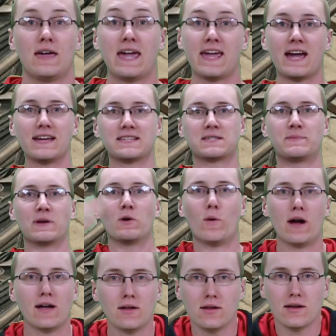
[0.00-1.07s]
Hey guys, it's been a
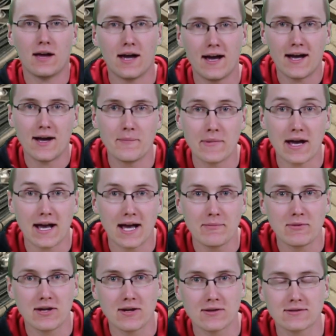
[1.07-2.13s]
while. Um, I'm
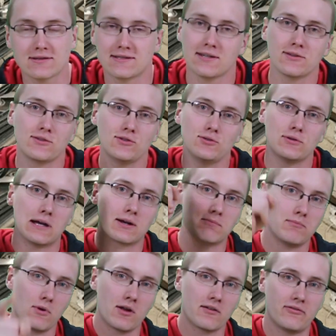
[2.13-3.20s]
here to tell you how to
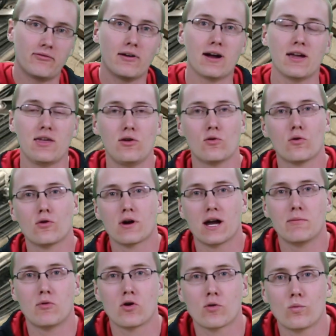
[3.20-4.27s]
modify your
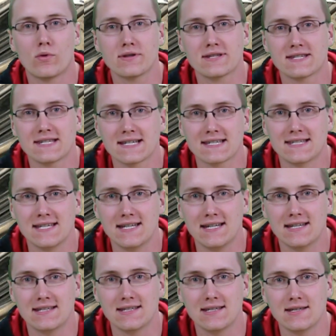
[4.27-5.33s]
MR16
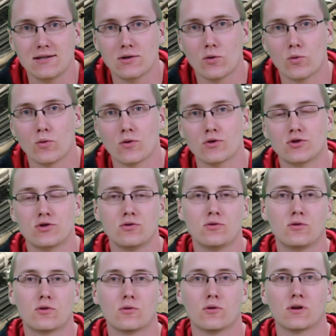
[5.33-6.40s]
DDT or
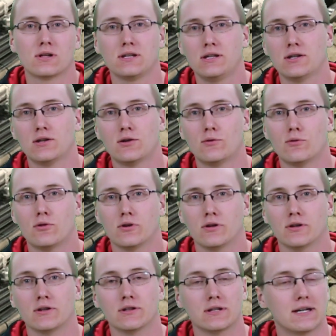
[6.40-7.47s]
Juke or Clio
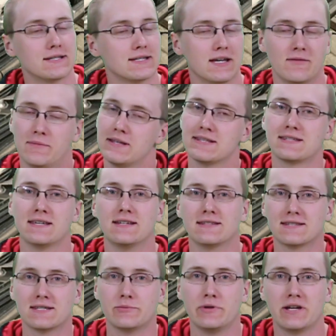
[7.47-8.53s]
or as I've been saying
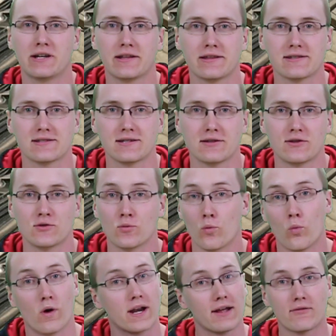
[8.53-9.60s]
since the beginning of the series,
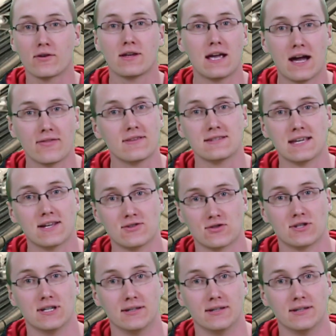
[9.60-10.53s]
whatever you got this engine